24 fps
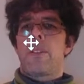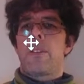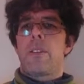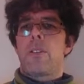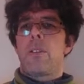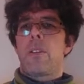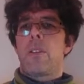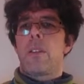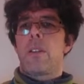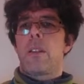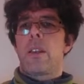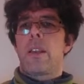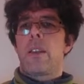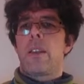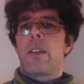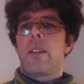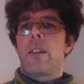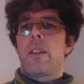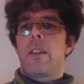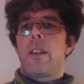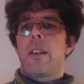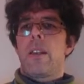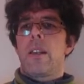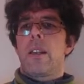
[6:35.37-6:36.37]
do that again,
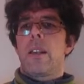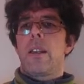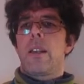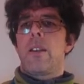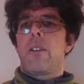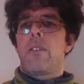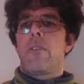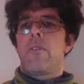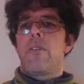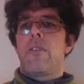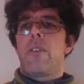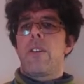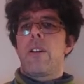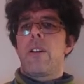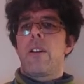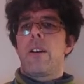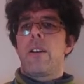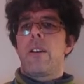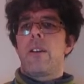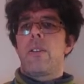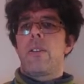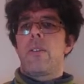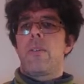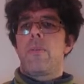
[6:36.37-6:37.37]
click on
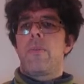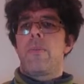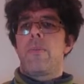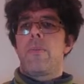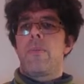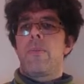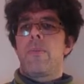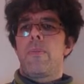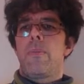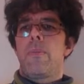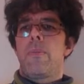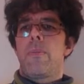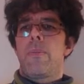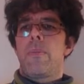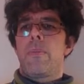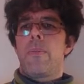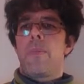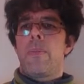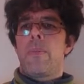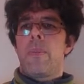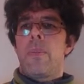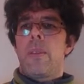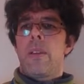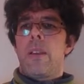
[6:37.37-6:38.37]
File,
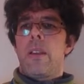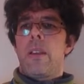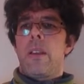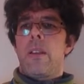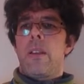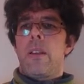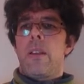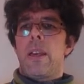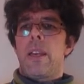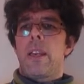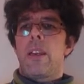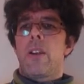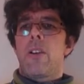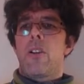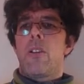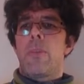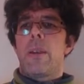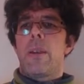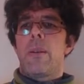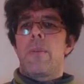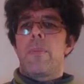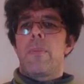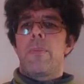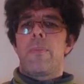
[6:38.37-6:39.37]
make a
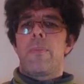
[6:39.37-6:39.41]
copy.